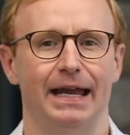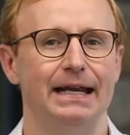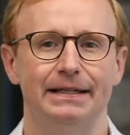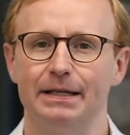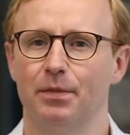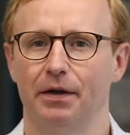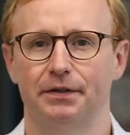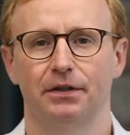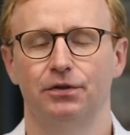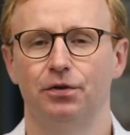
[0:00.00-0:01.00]
18
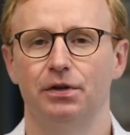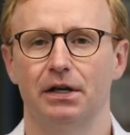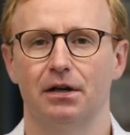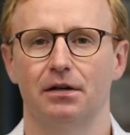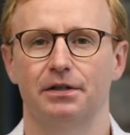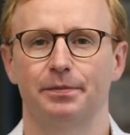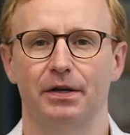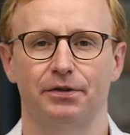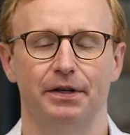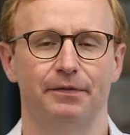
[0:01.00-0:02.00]
months to 2 years,
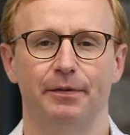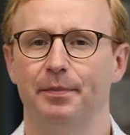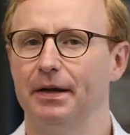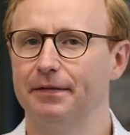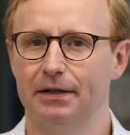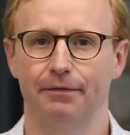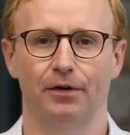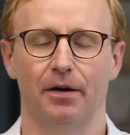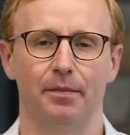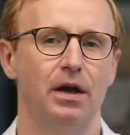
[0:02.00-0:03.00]
especially as we pivoted
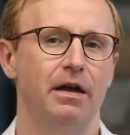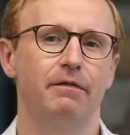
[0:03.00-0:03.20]
from